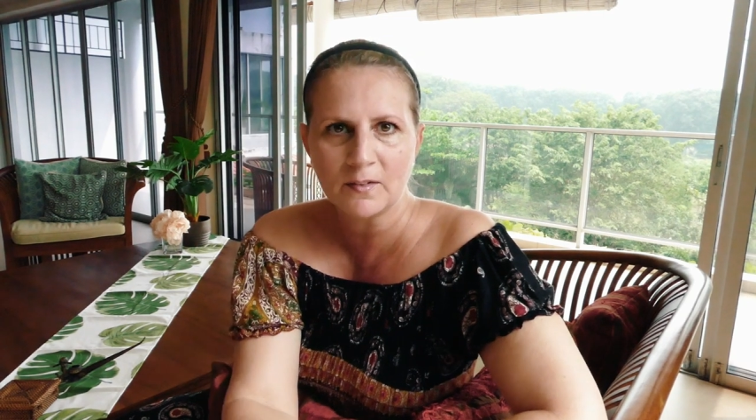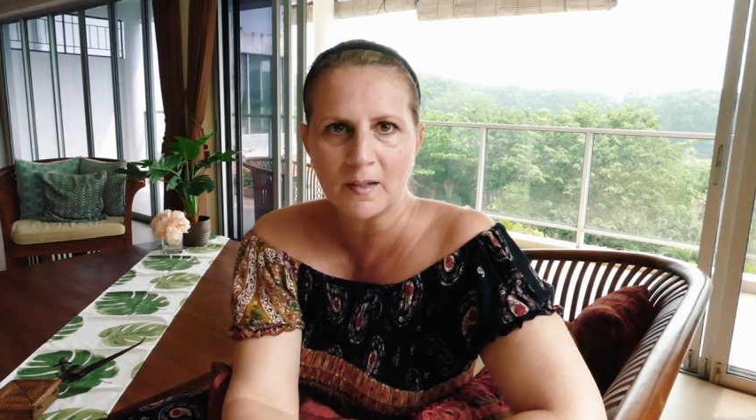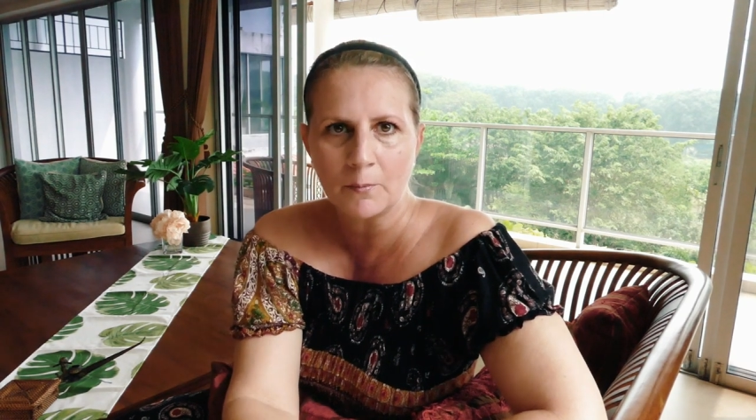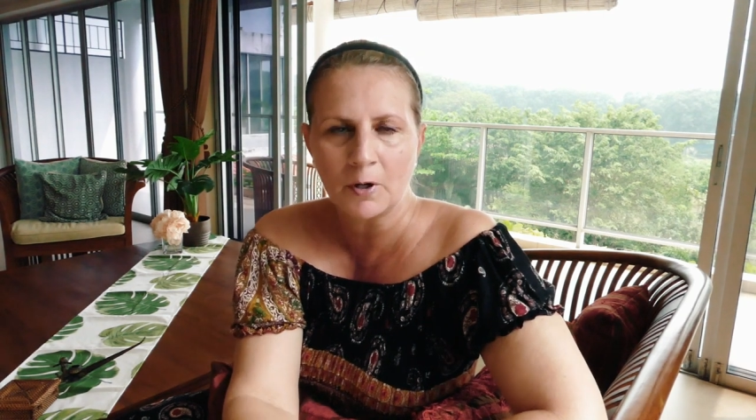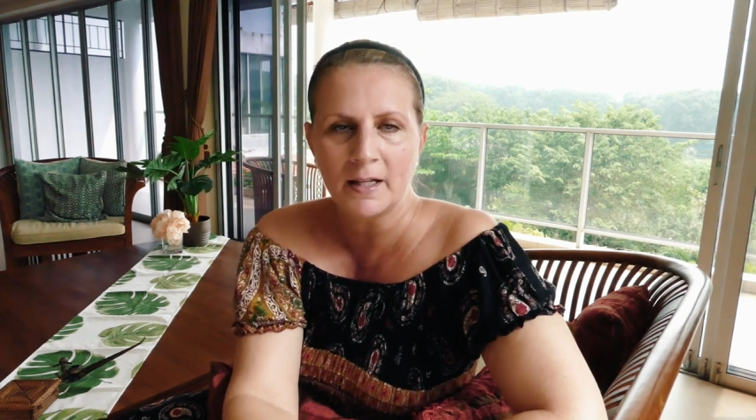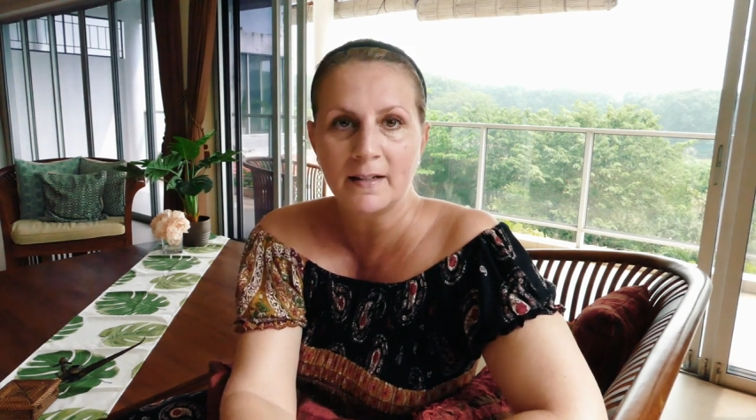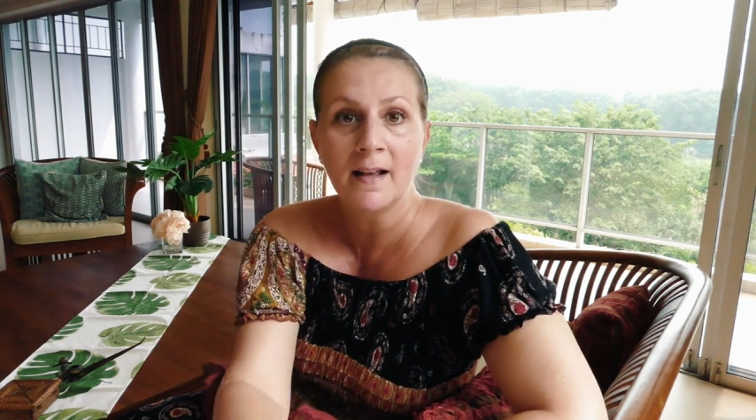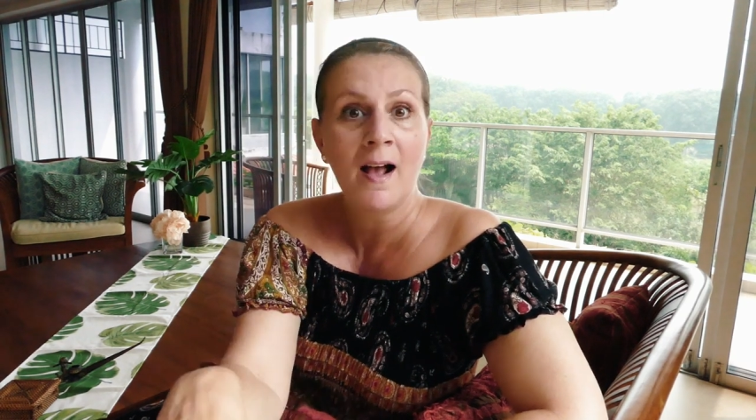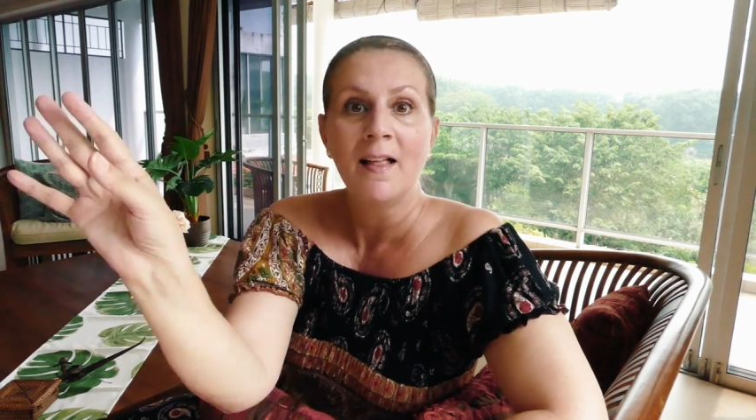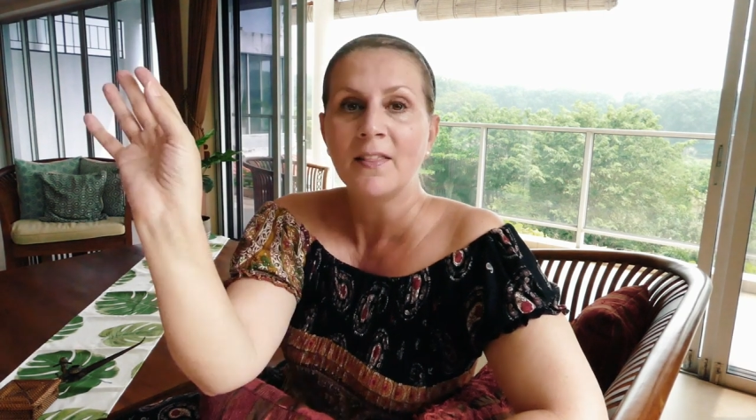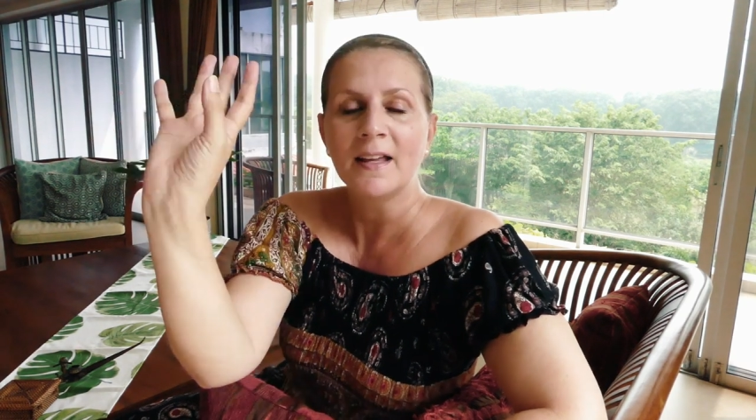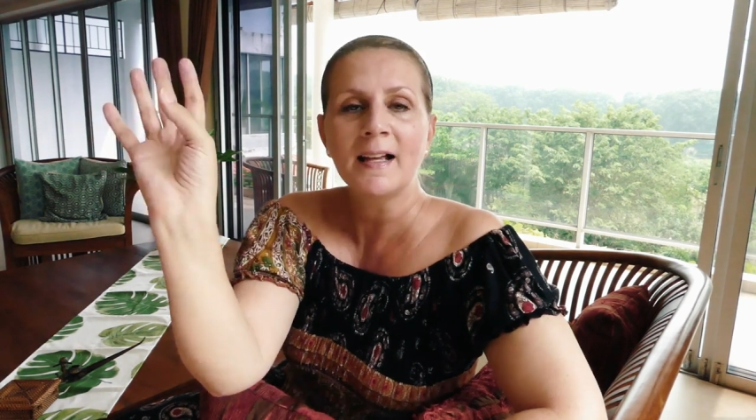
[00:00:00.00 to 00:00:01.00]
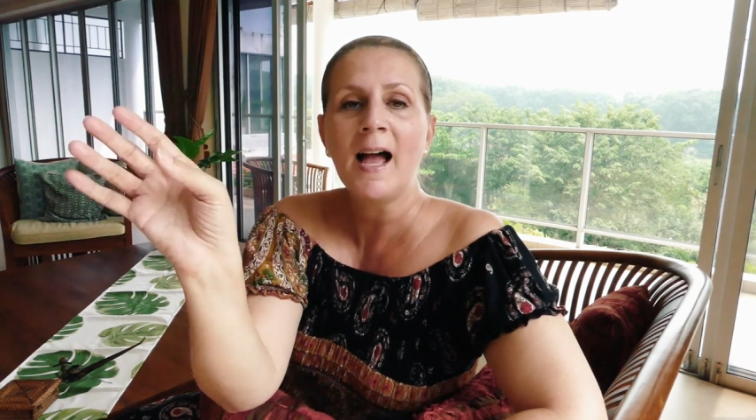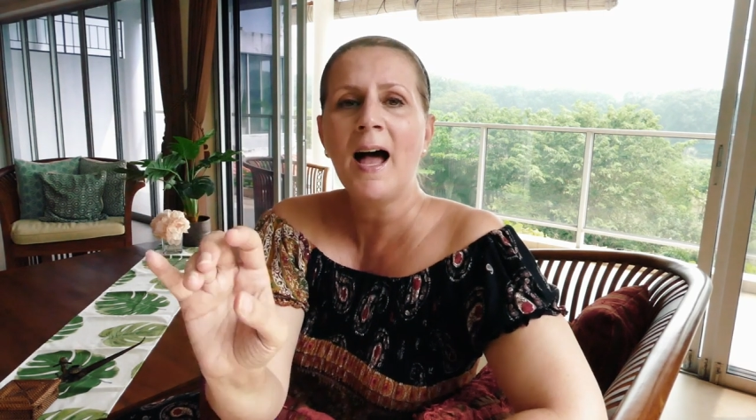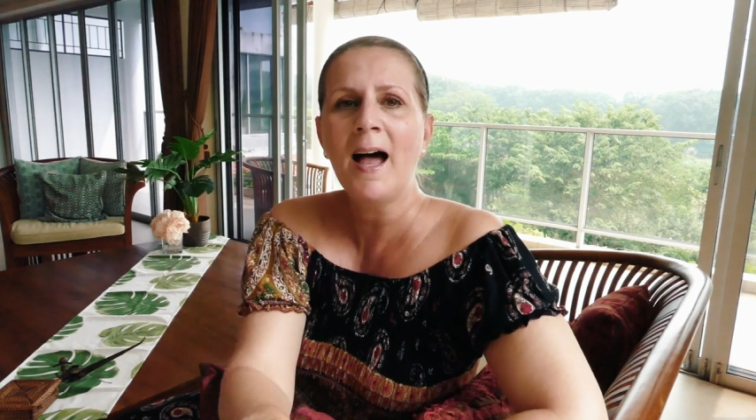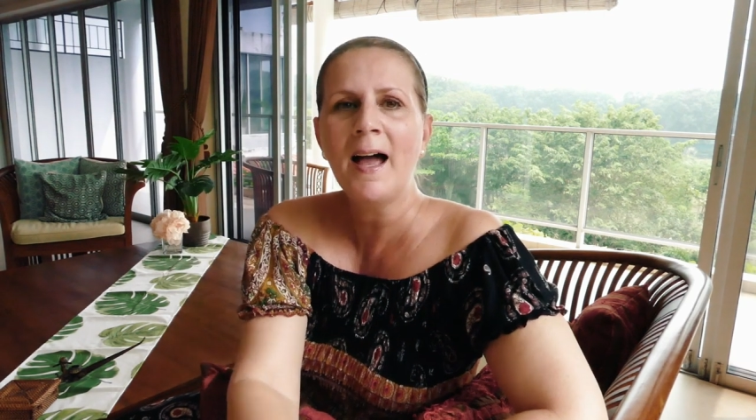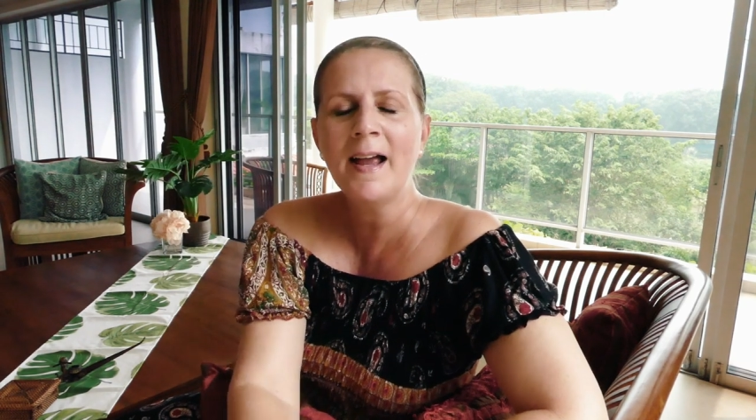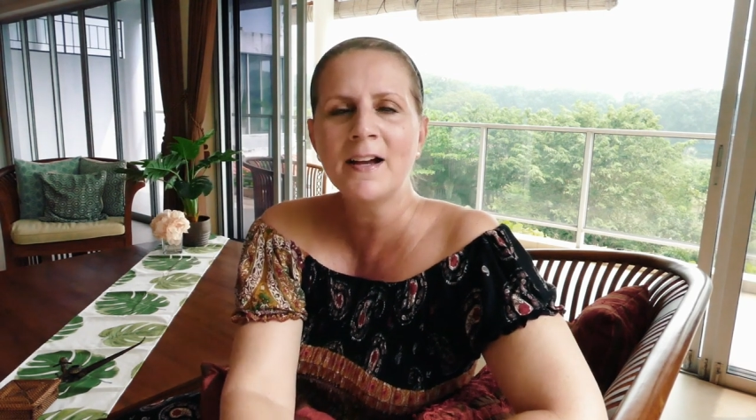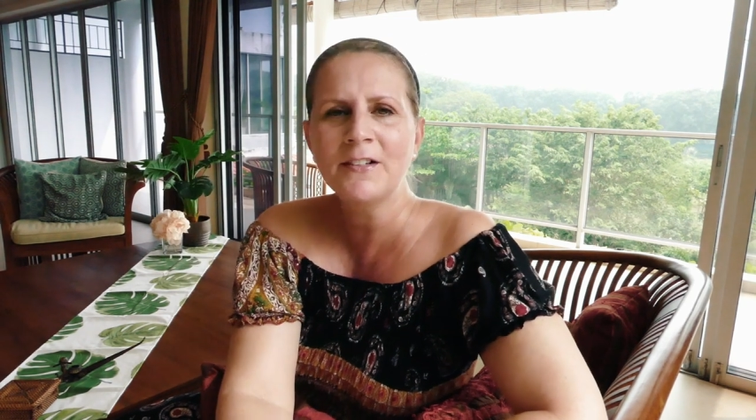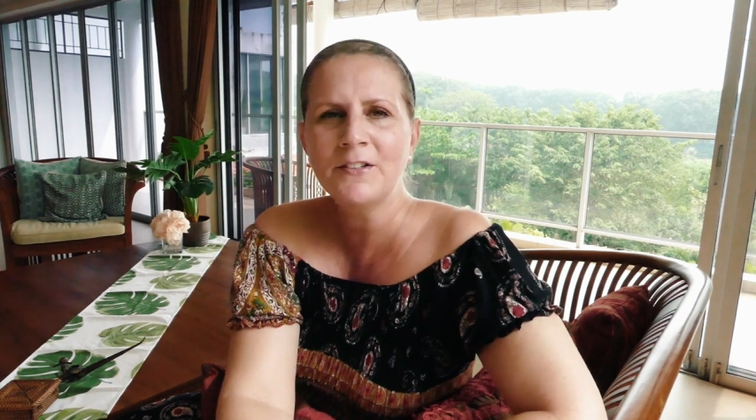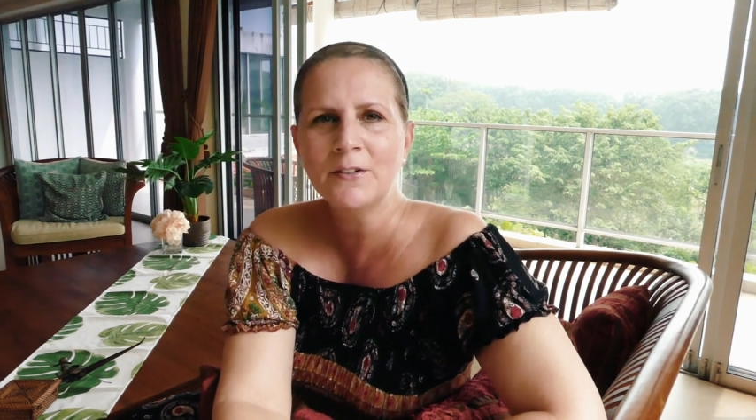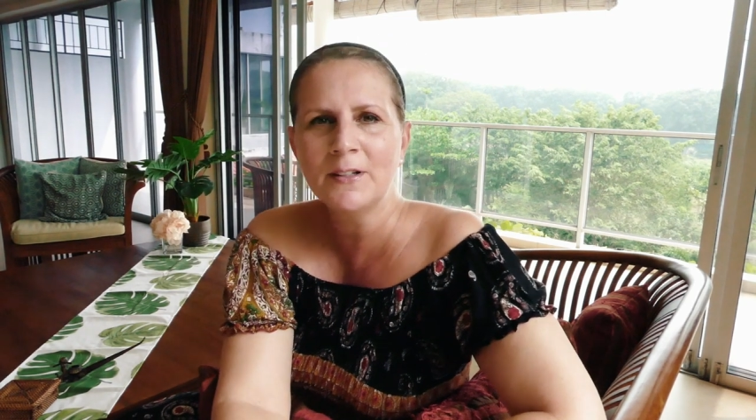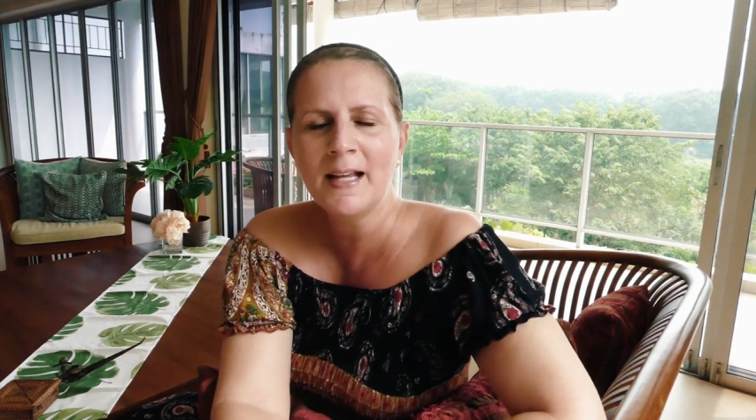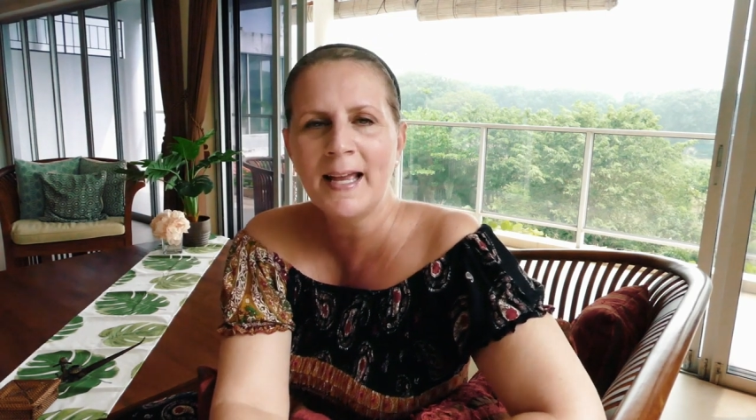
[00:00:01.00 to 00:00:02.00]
someone, like, hi, how you doing?